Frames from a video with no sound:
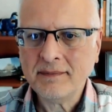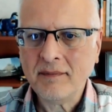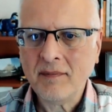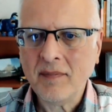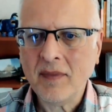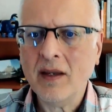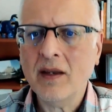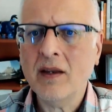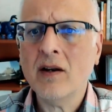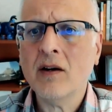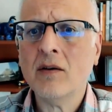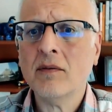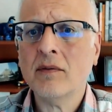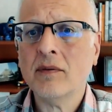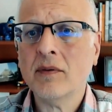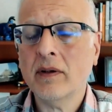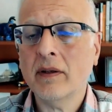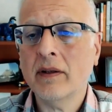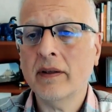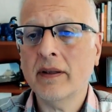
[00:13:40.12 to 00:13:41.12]

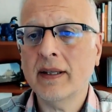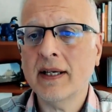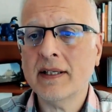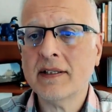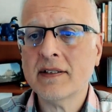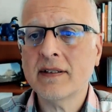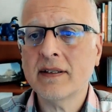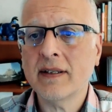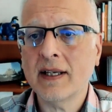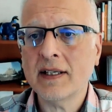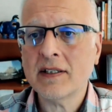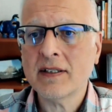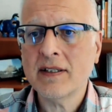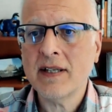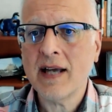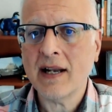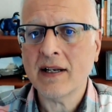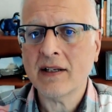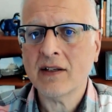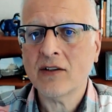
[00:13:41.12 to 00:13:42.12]
Let's
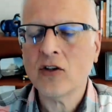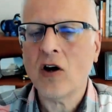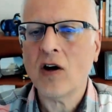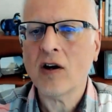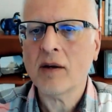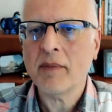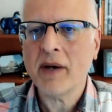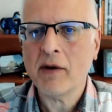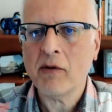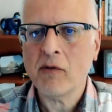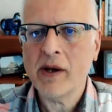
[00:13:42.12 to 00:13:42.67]
not talk about